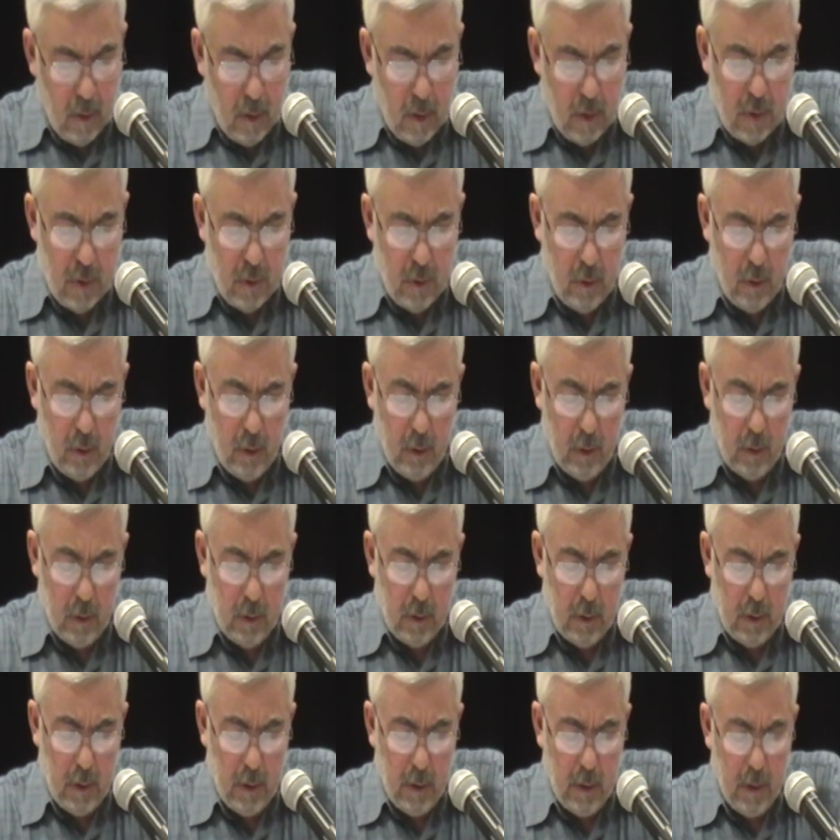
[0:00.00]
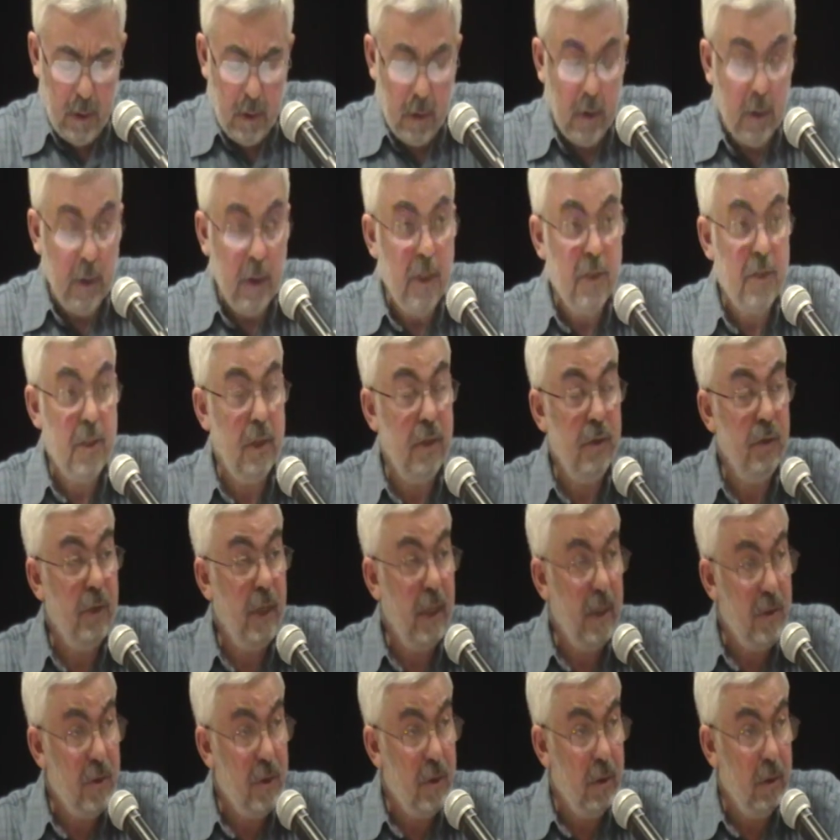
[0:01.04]
So his
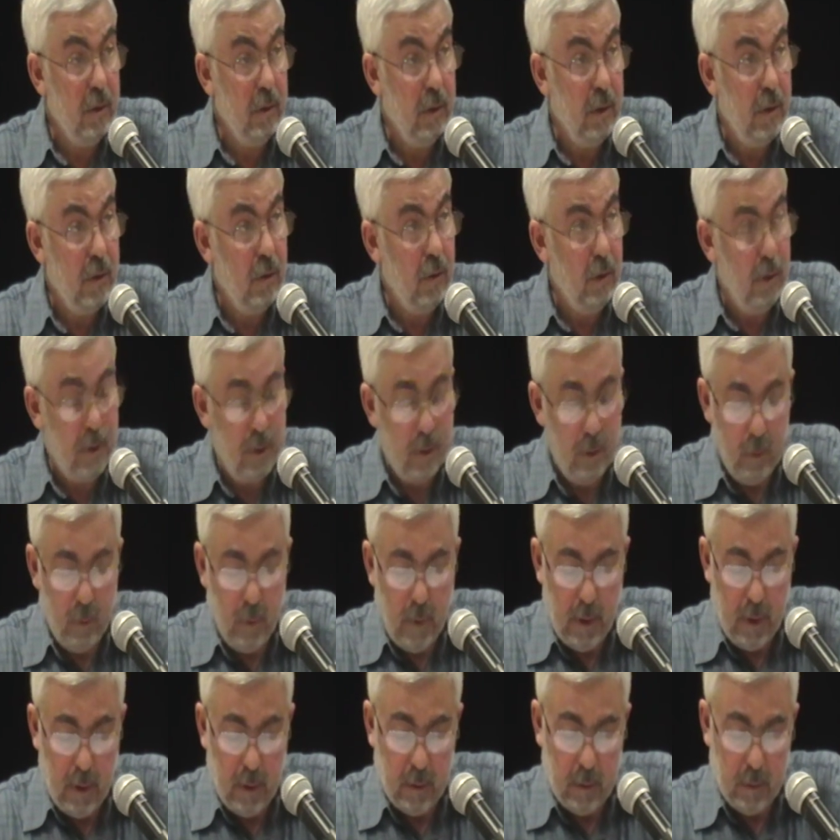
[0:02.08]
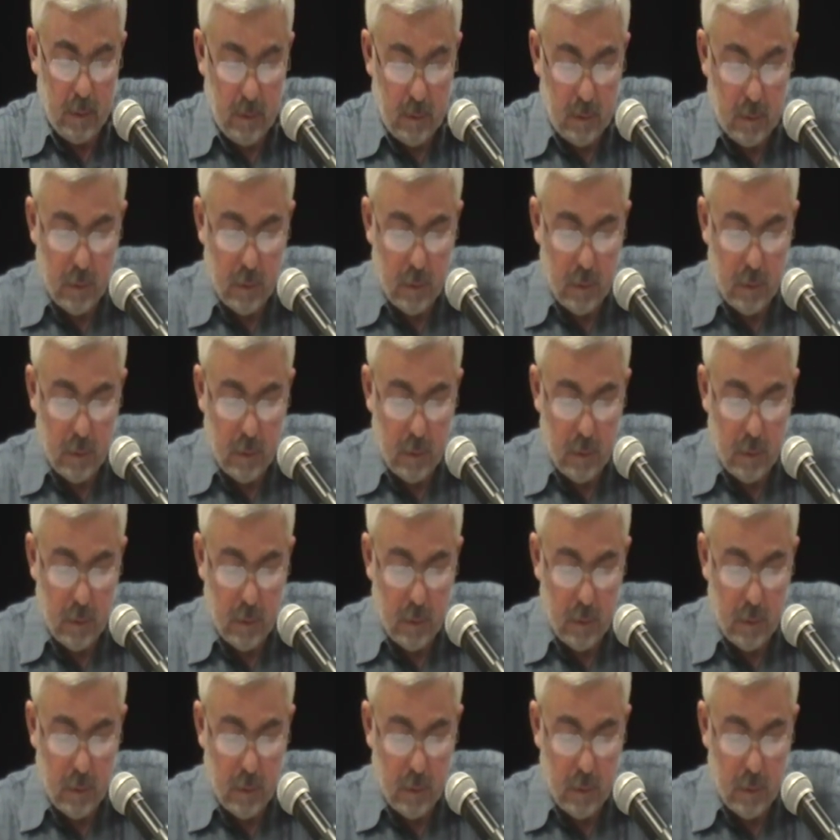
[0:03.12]
intention is also what?